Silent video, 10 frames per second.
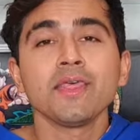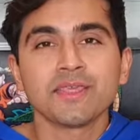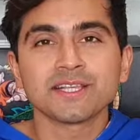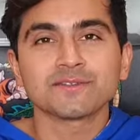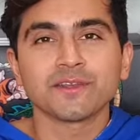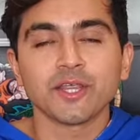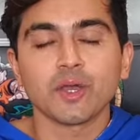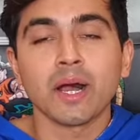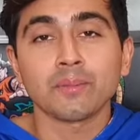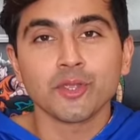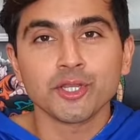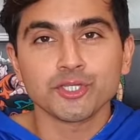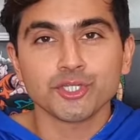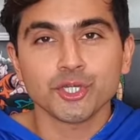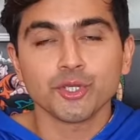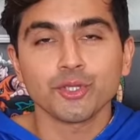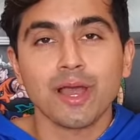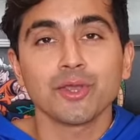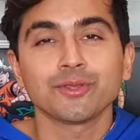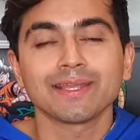In this video, I'm going to show
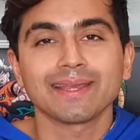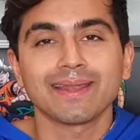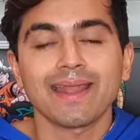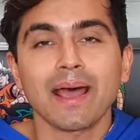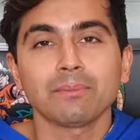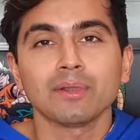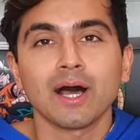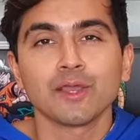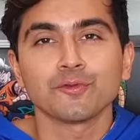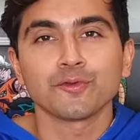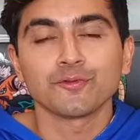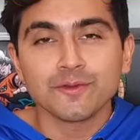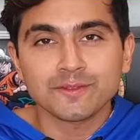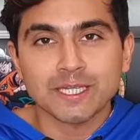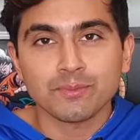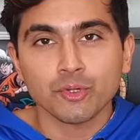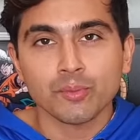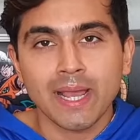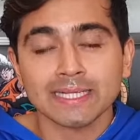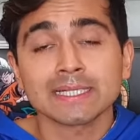you how you can get an Apple iPhone fifteen
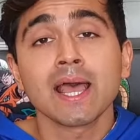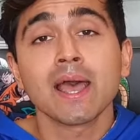Pro Max